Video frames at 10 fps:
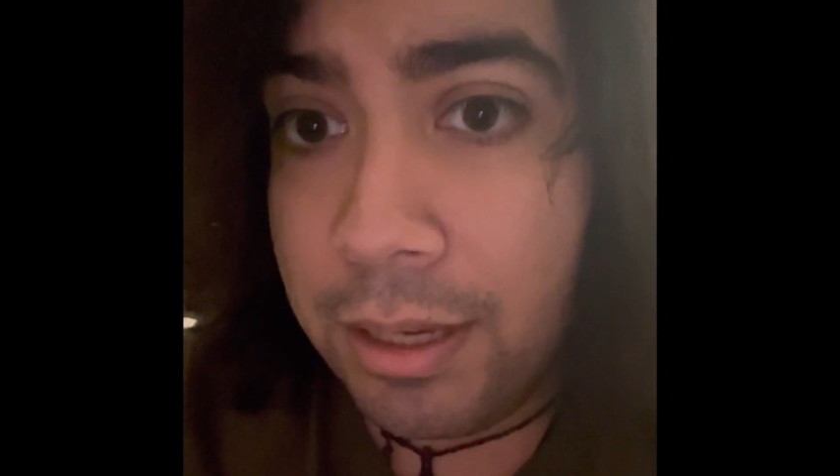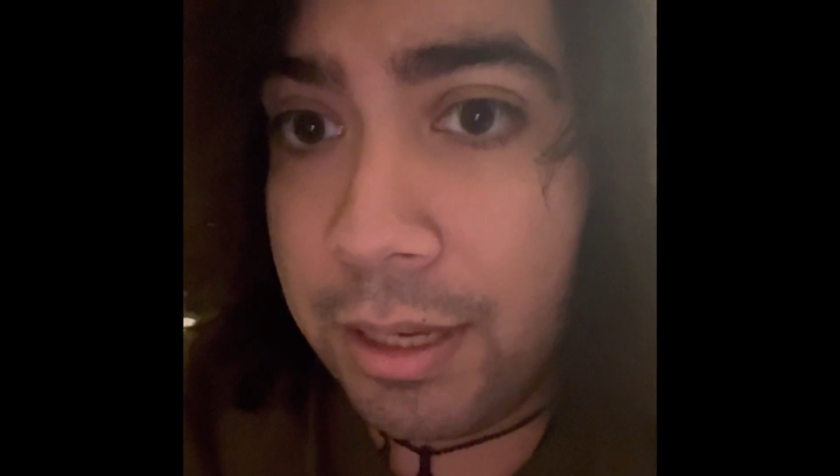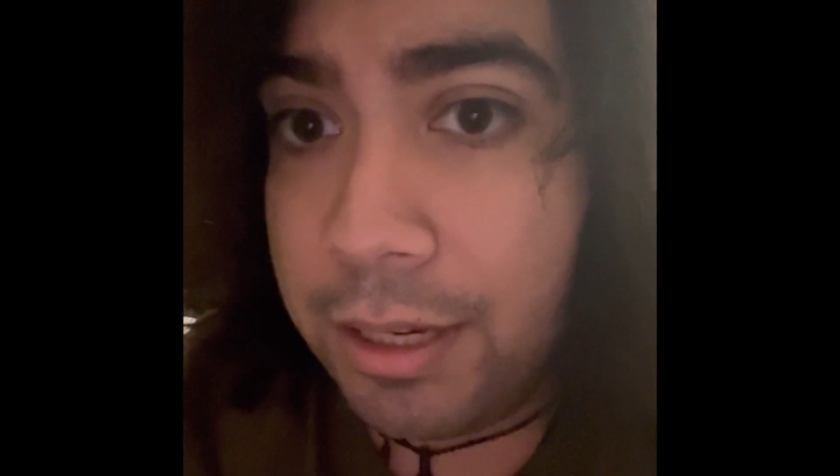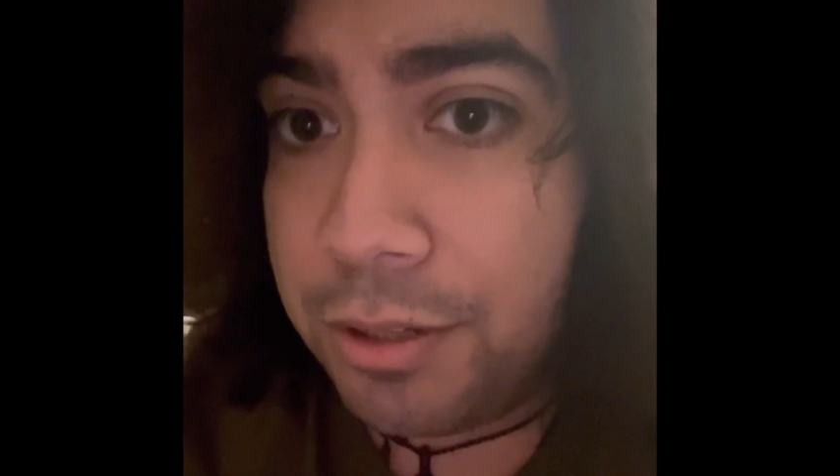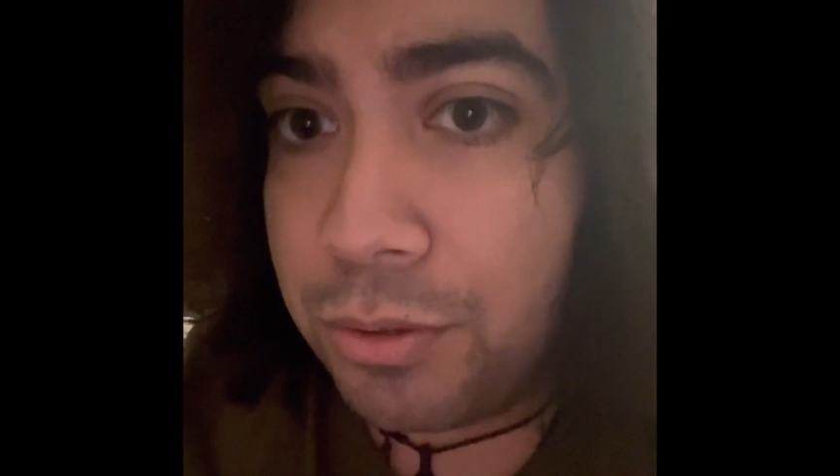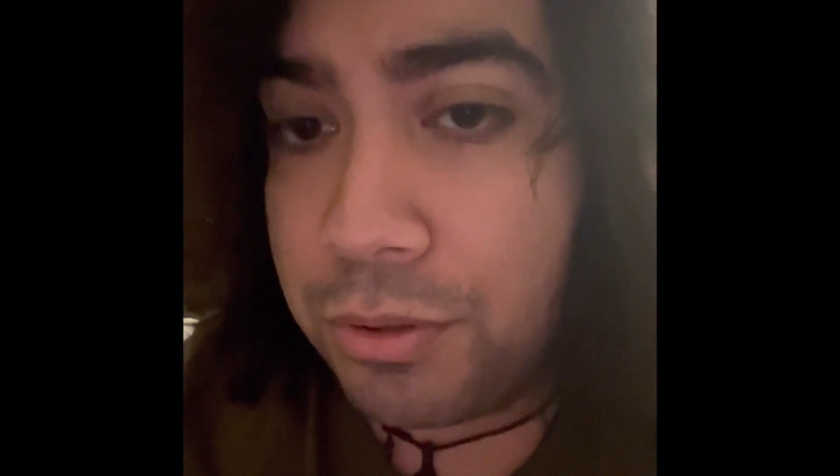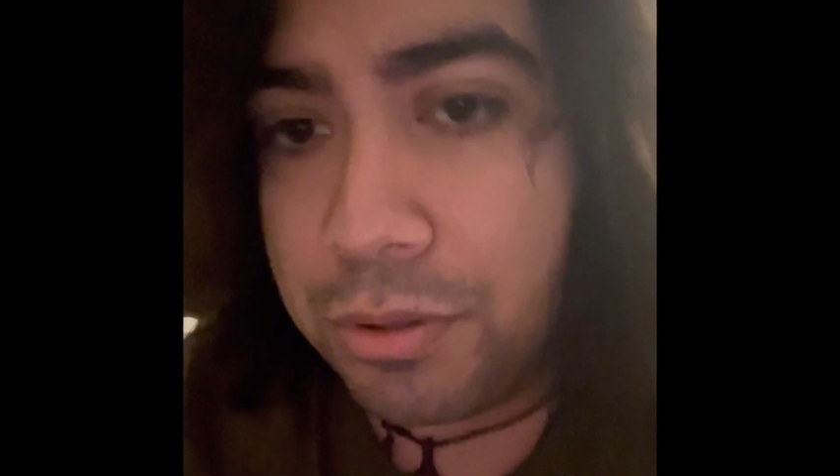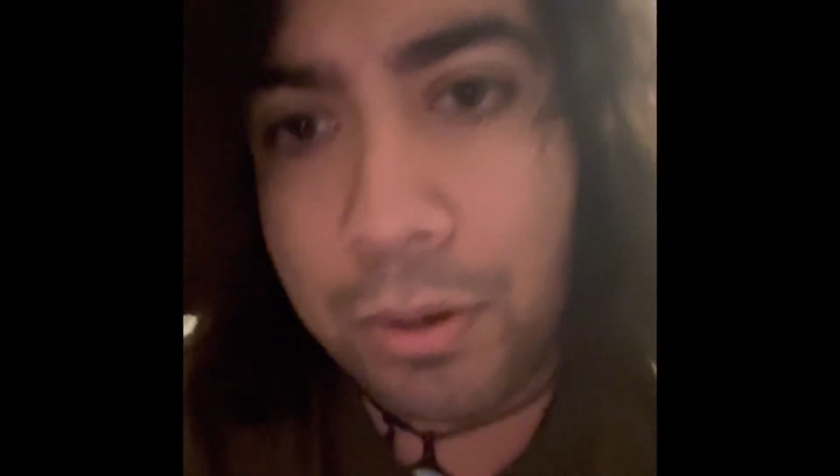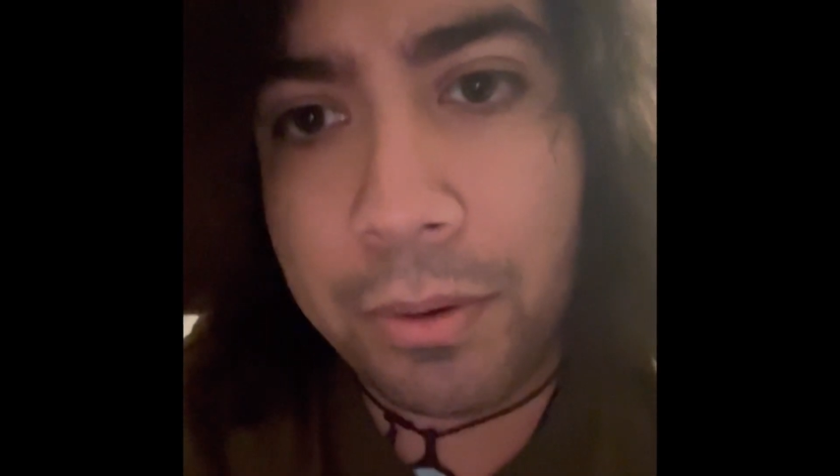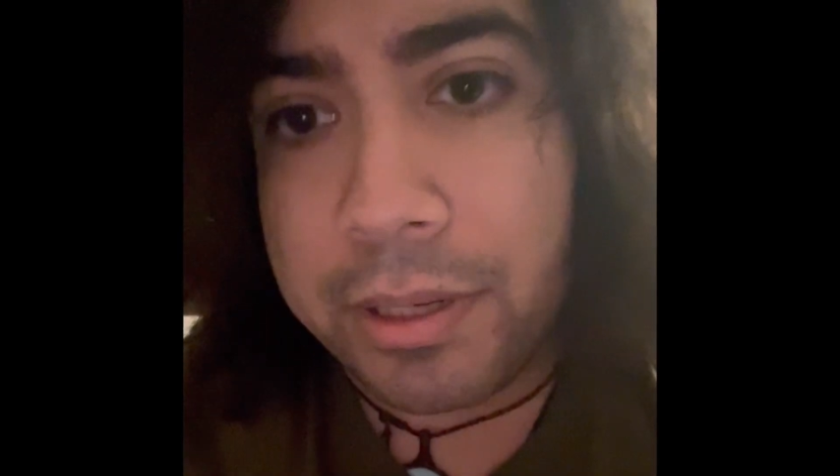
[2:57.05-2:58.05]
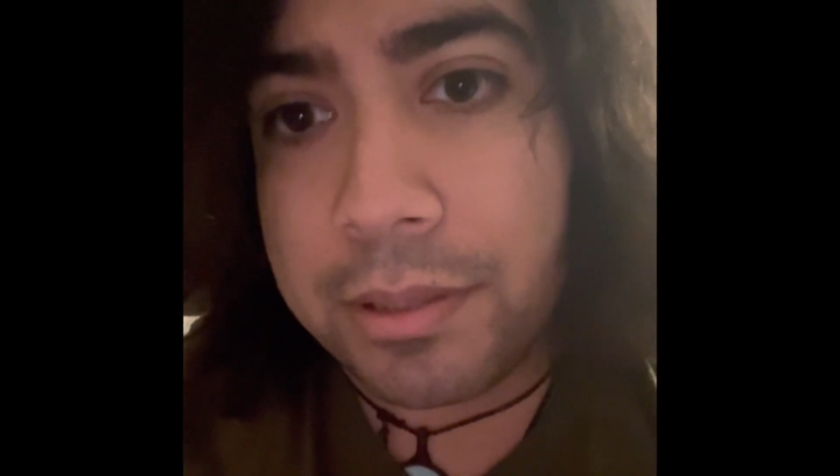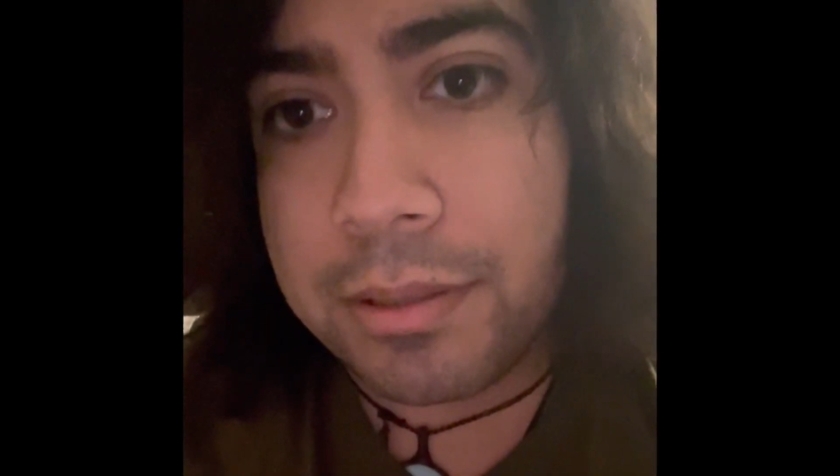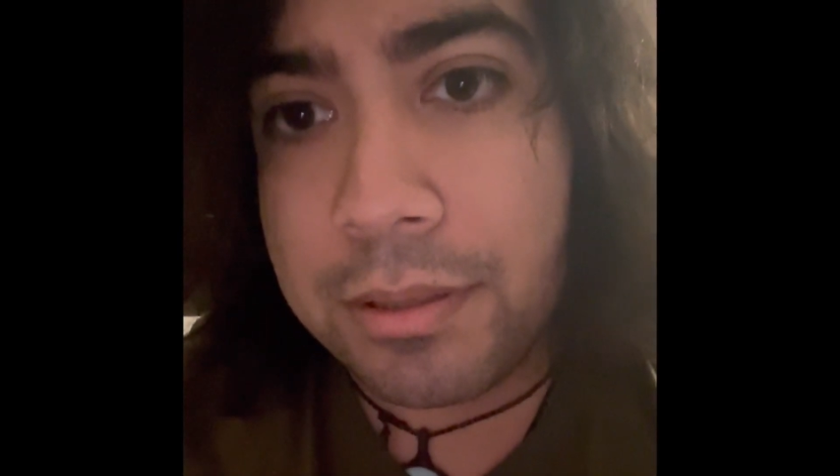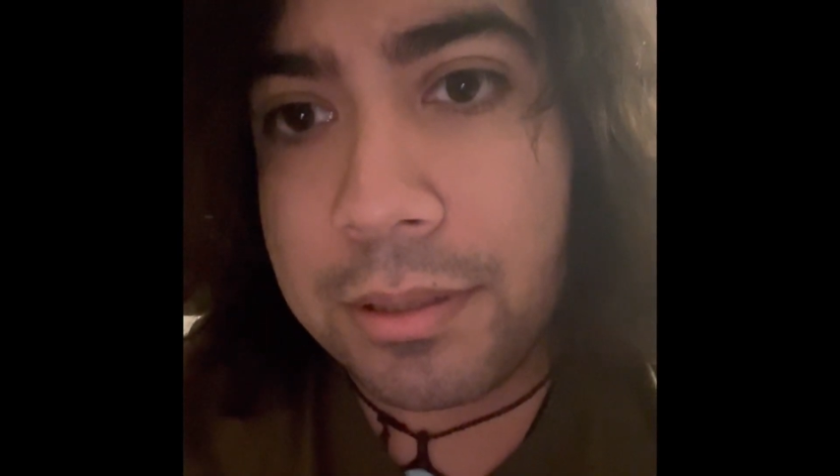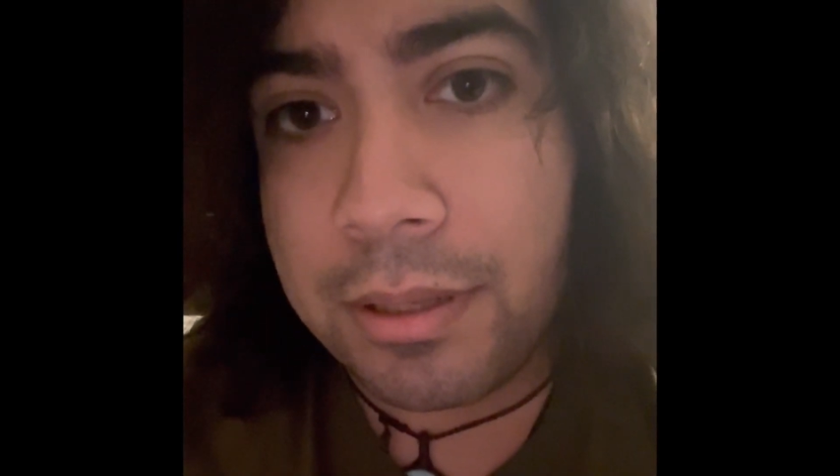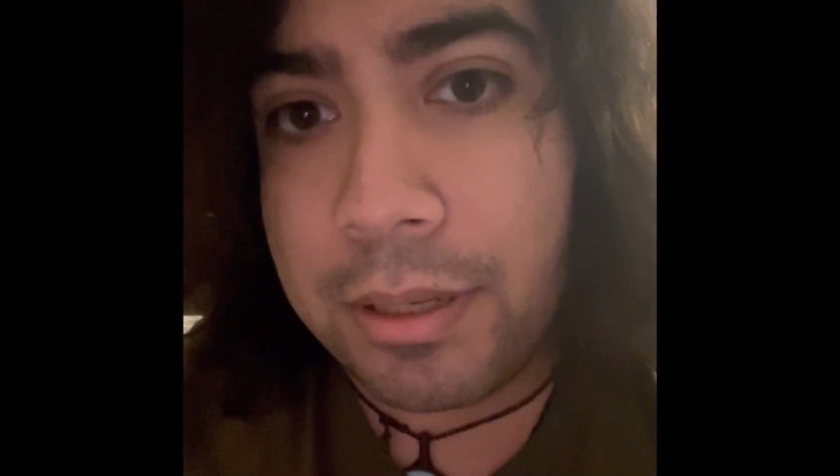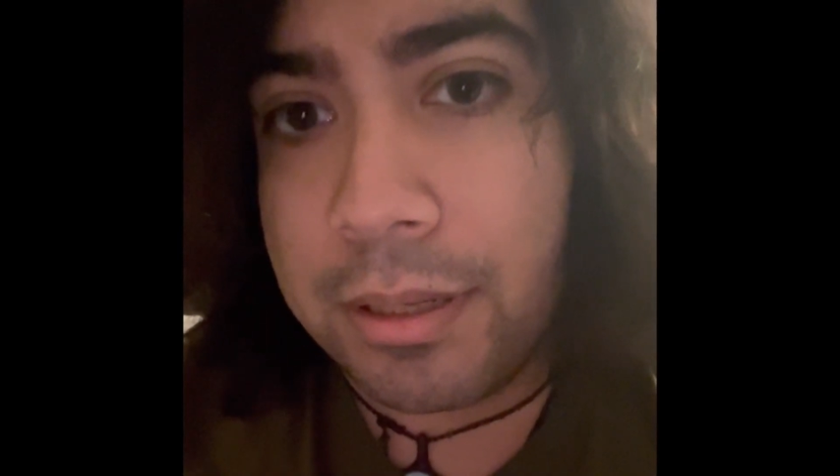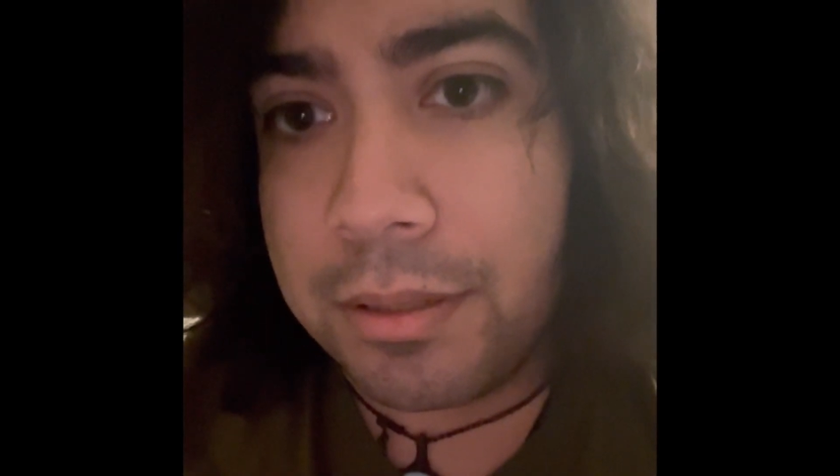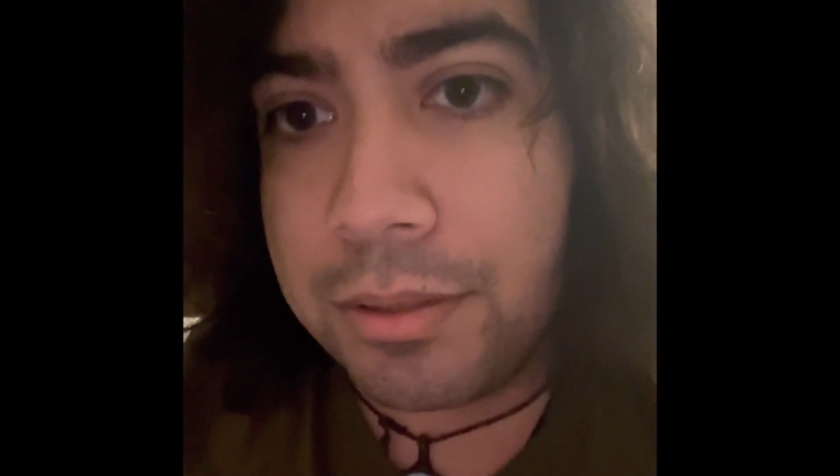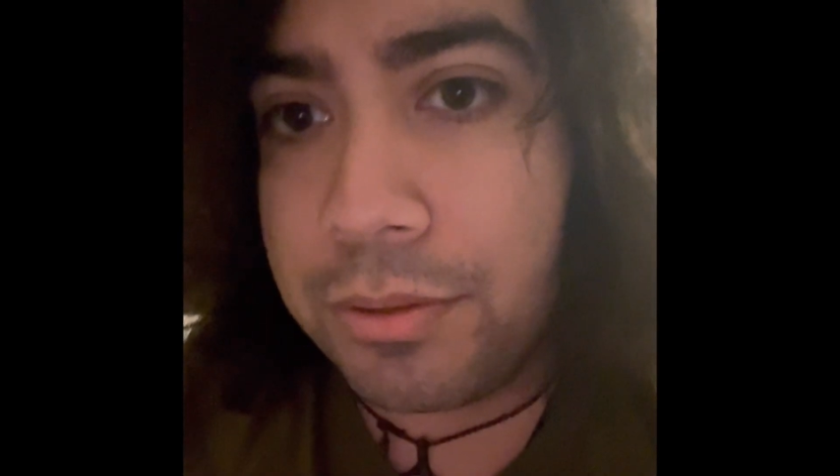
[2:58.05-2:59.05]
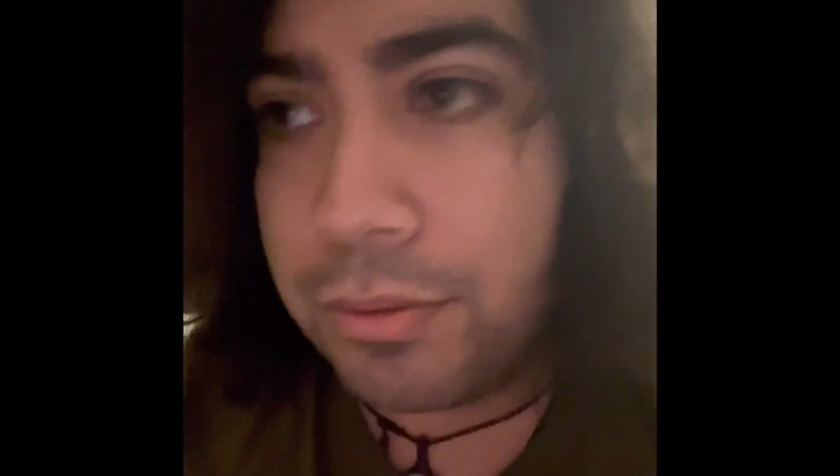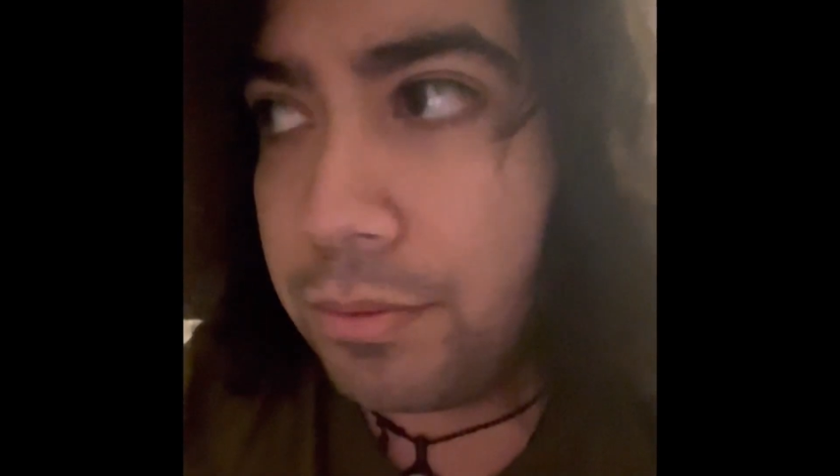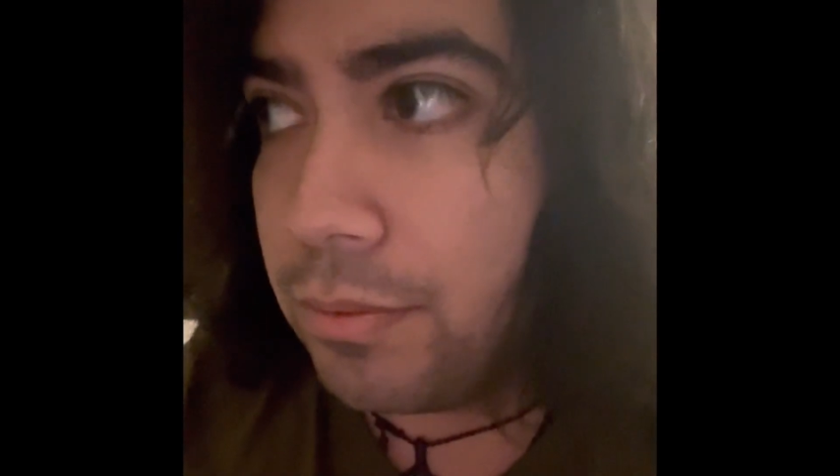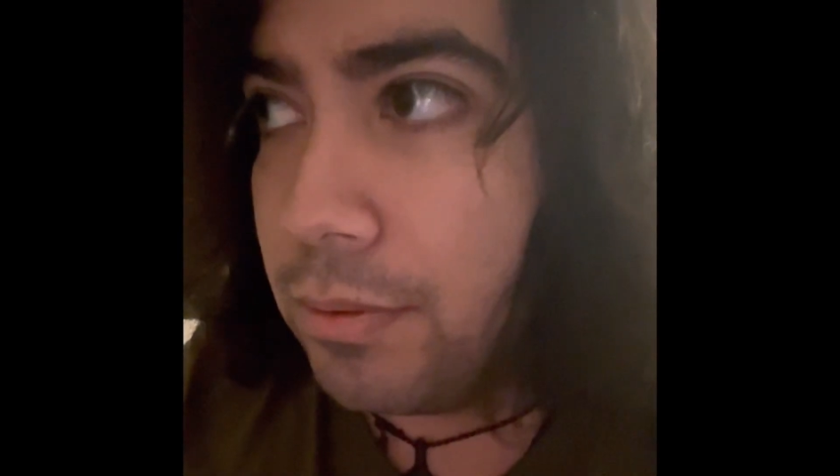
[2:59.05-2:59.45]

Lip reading: into stories, into